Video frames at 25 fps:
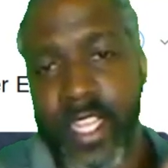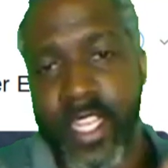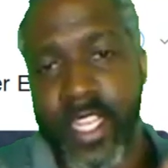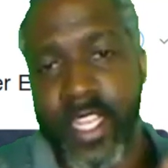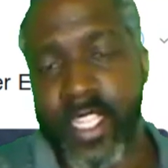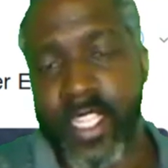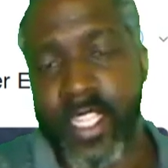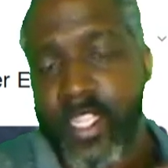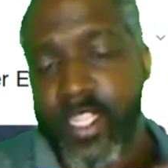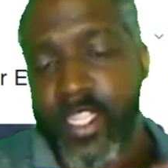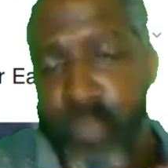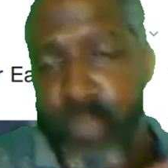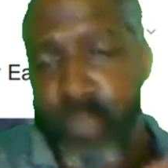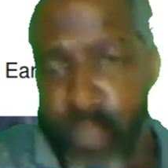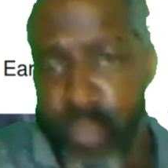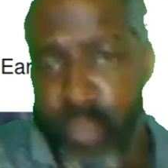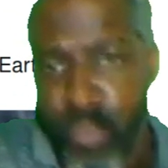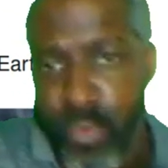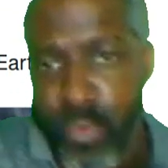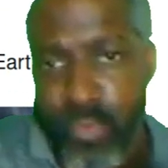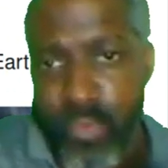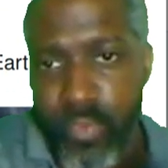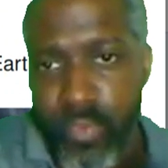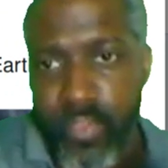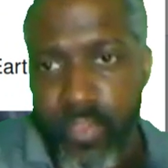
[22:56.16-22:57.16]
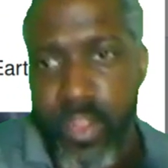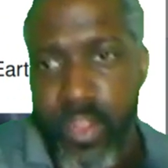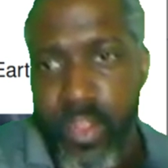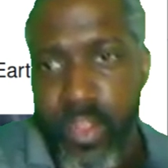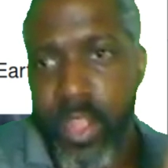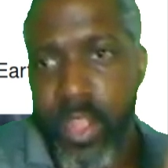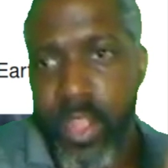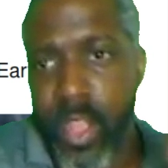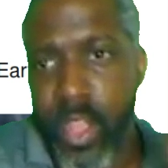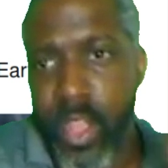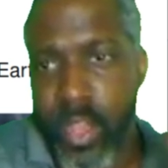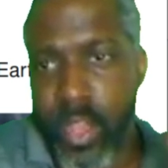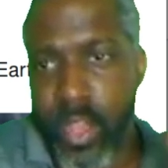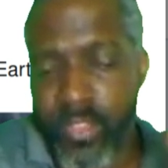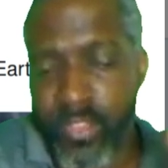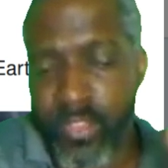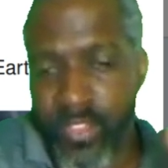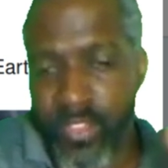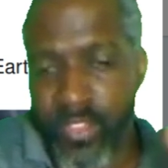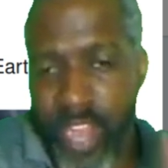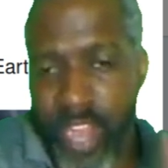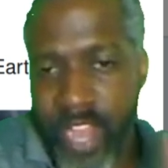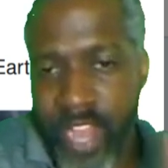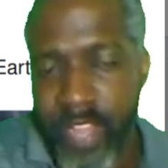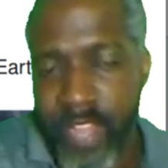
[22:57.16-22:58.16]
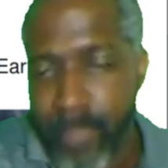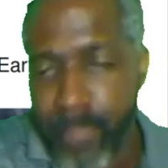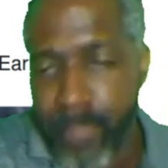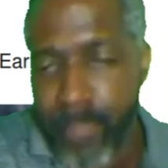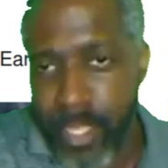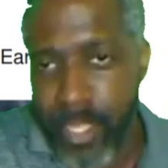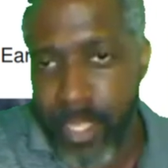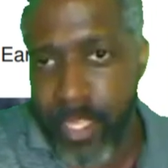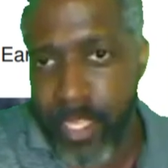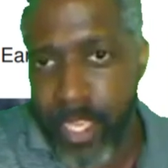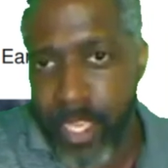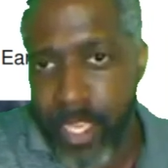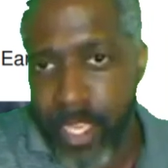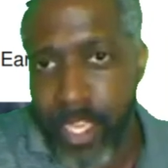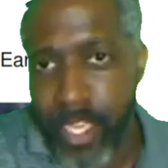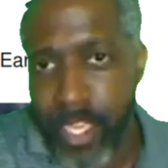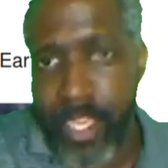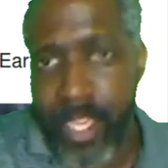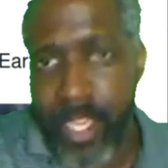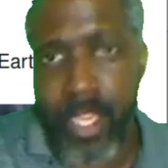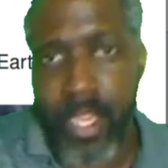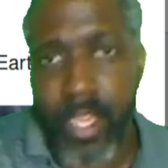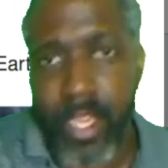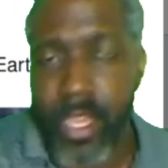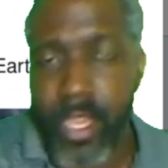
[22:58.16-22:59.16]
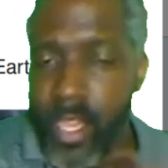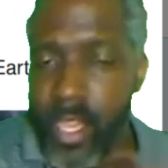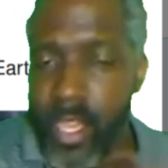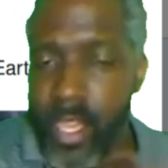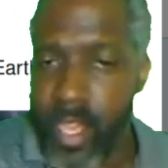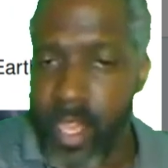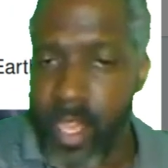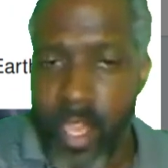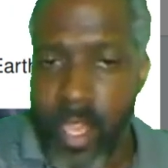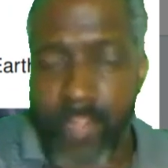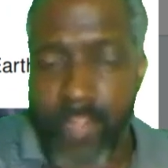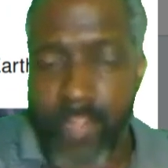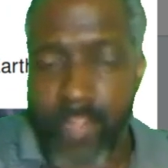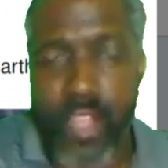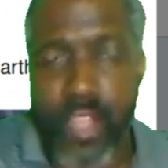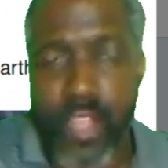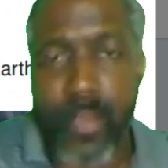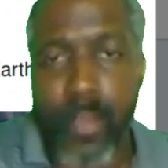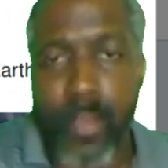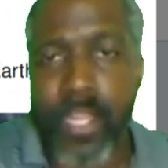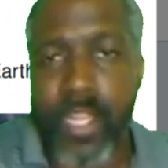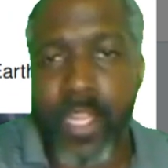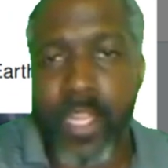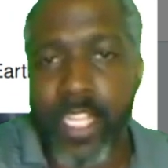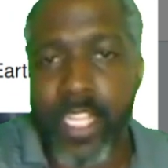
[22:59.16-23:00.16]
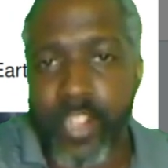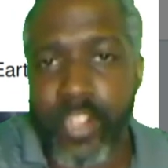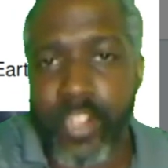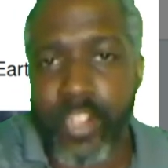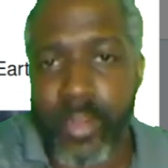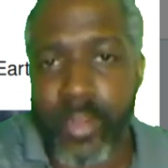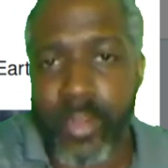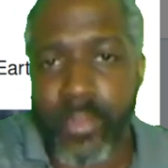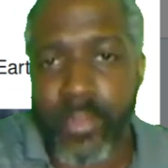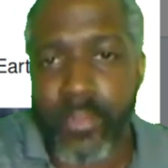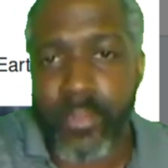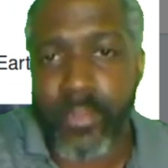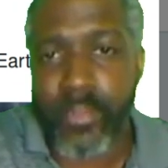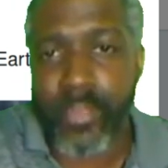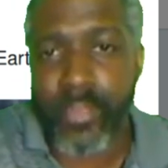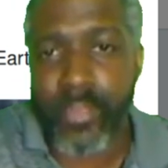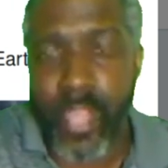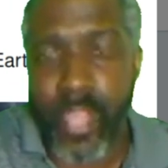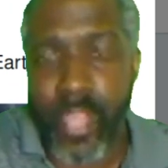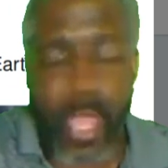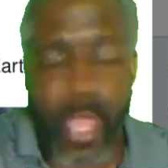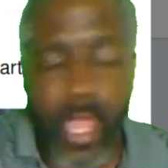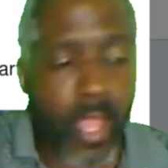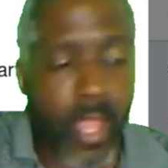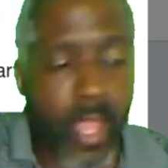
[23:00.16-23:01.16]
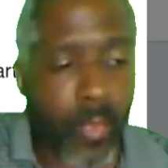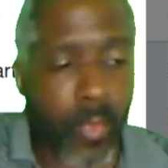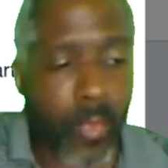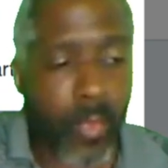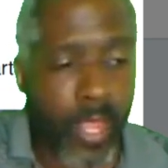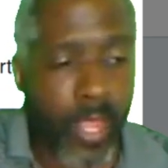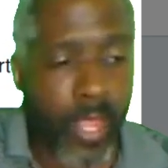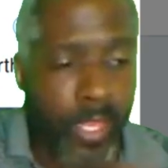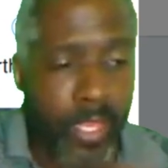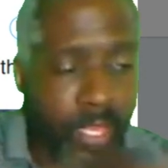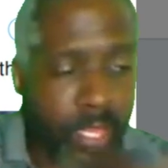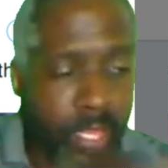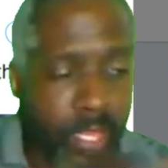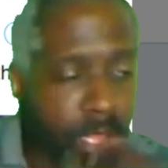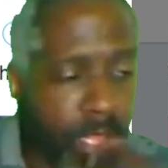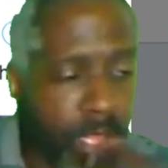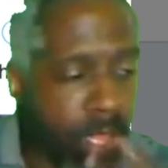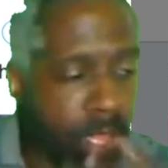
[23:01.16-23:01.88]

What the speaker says: this is proof of the viability of the open ledger. When